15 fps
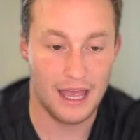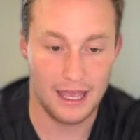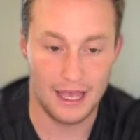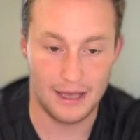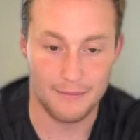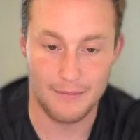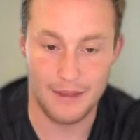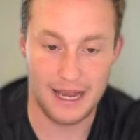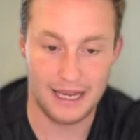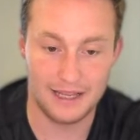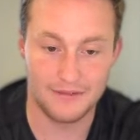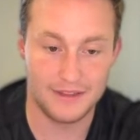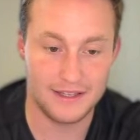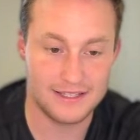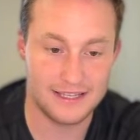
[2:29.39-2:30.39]
any
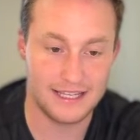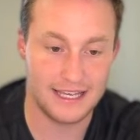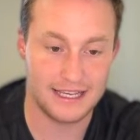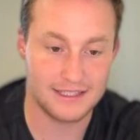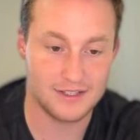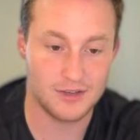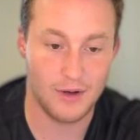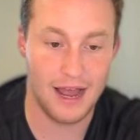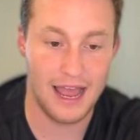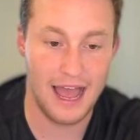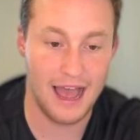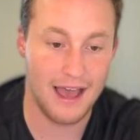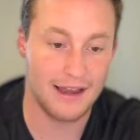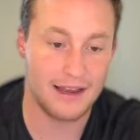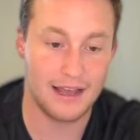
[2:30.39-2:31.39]
of these things, so I
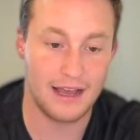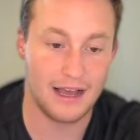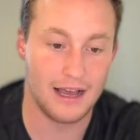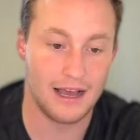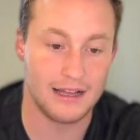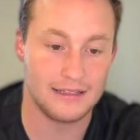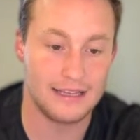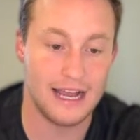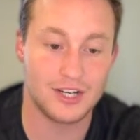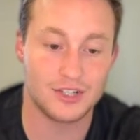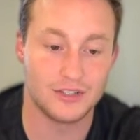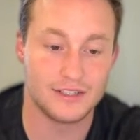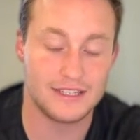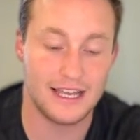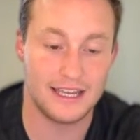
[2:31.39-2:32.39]
had
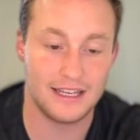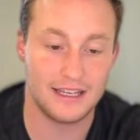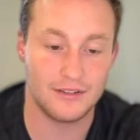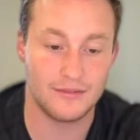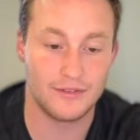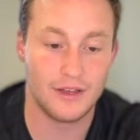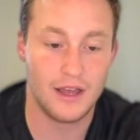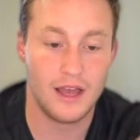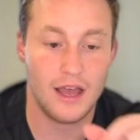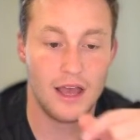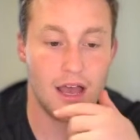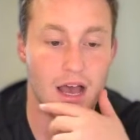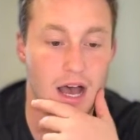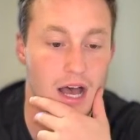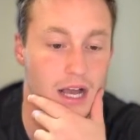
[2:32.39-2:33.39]
National Executive
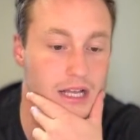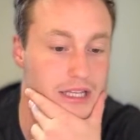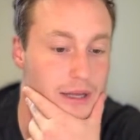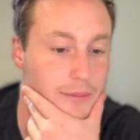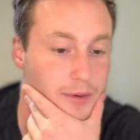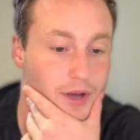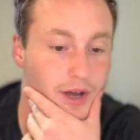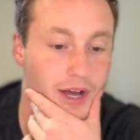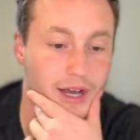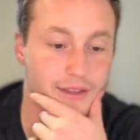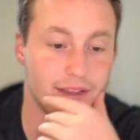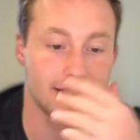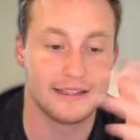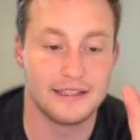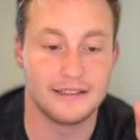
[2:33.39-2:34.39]
Club,
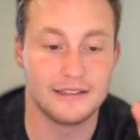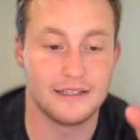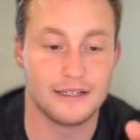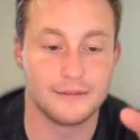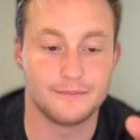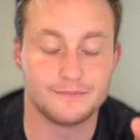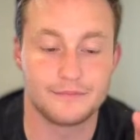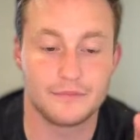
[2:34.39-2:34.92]
like the